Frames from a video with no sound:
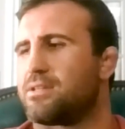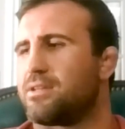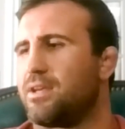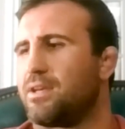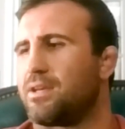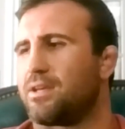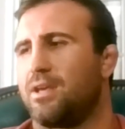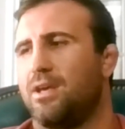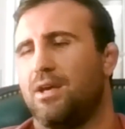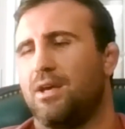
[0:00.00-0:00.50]
It's
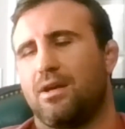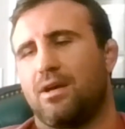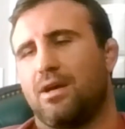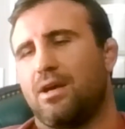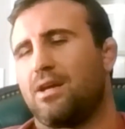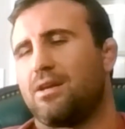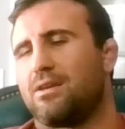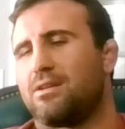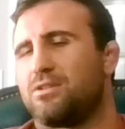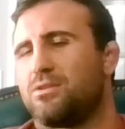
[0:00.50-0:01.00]
like,
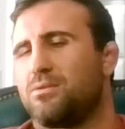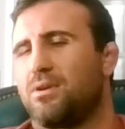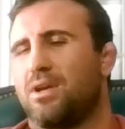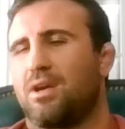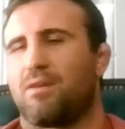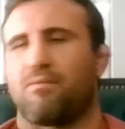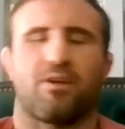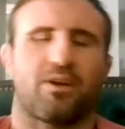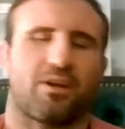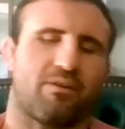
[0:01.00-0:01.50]
hey, did
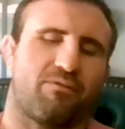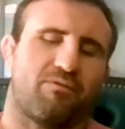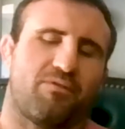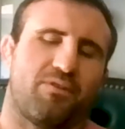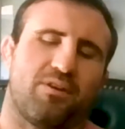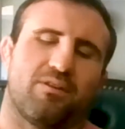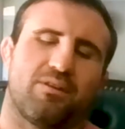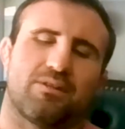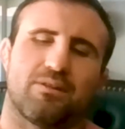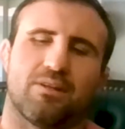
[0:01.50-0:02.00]
you have like a
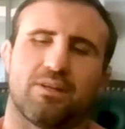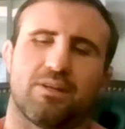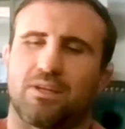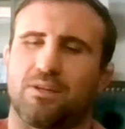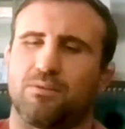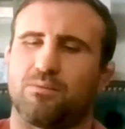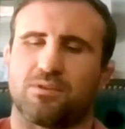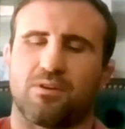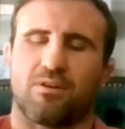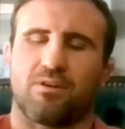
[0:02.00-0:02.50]
feeling
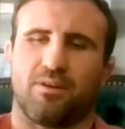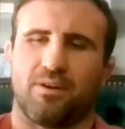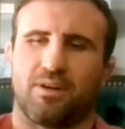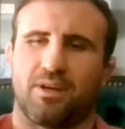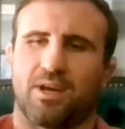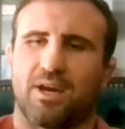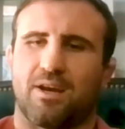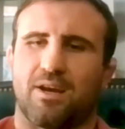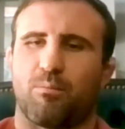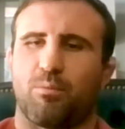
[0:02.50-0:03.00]
like it was all
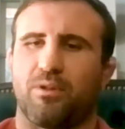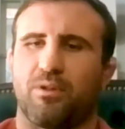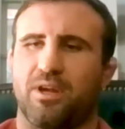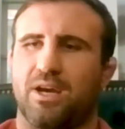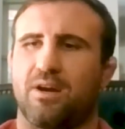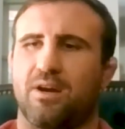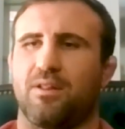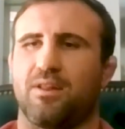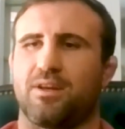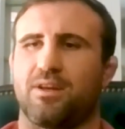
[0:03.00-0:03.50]
going to kind of
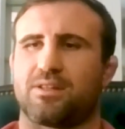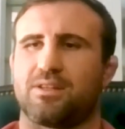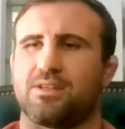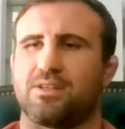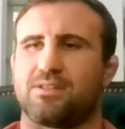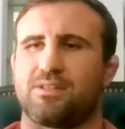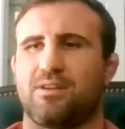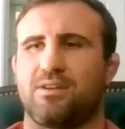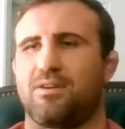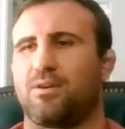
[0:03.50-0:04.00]
play out like
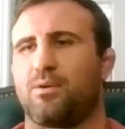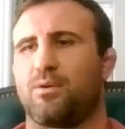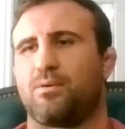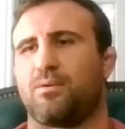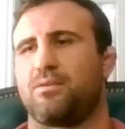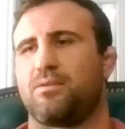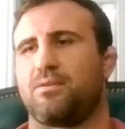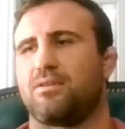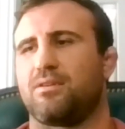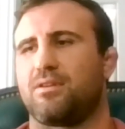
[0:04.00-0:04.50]
this?
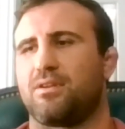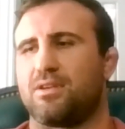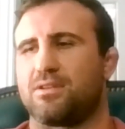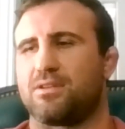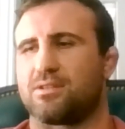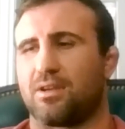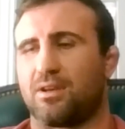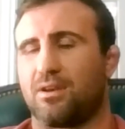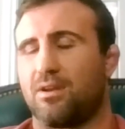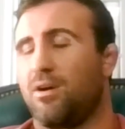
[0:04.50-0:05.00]
And
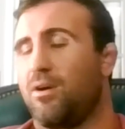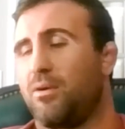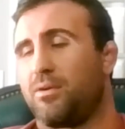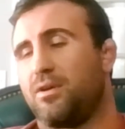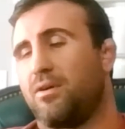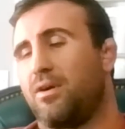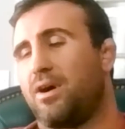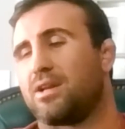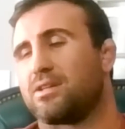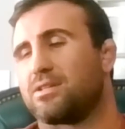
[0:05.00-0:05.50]
he's like,
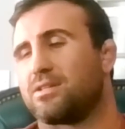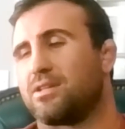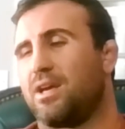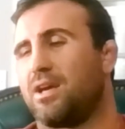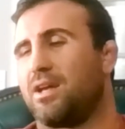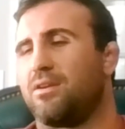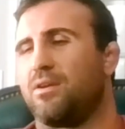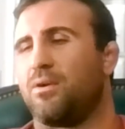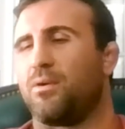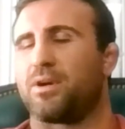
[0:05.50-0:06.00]
no,
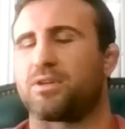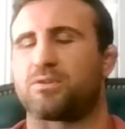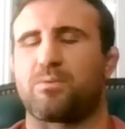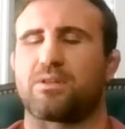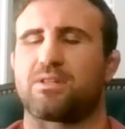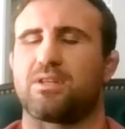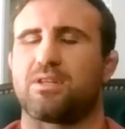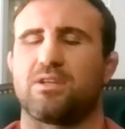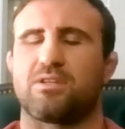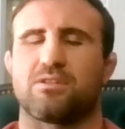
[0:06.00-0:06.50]
honestly, I had no
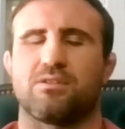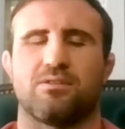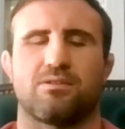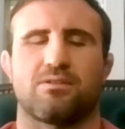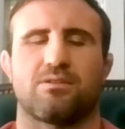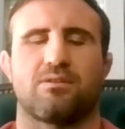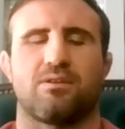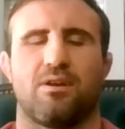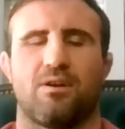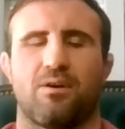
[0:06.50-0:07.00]

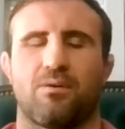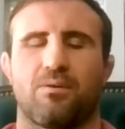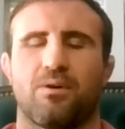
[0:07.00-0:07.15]
expectations.